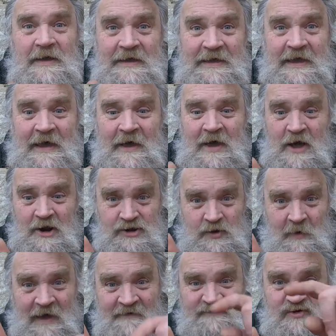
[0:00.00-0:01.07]
yeah, and
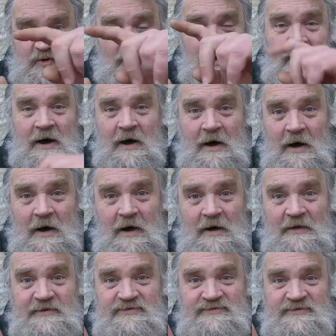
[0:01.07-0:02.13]
you have your
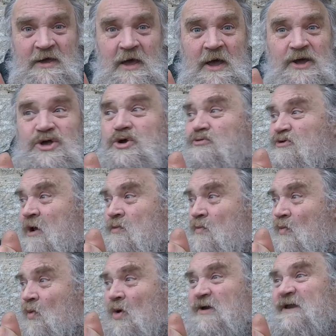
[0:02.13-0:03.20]
cards, you
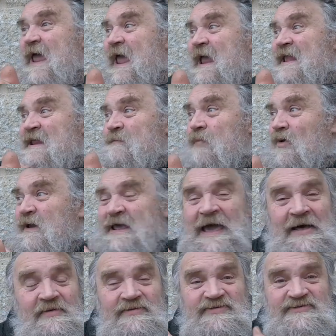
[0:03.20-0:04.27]
don't want anybody
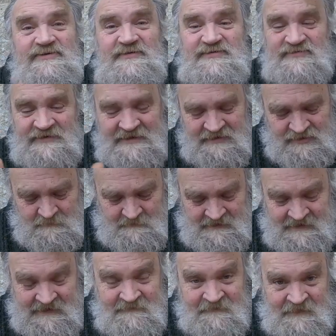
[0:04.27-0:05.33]
else to see them.
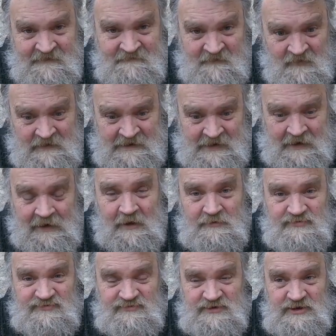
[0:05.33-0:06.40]
And if they're very
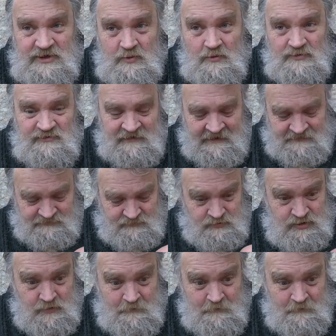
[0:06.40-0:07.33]
close to your chest, or you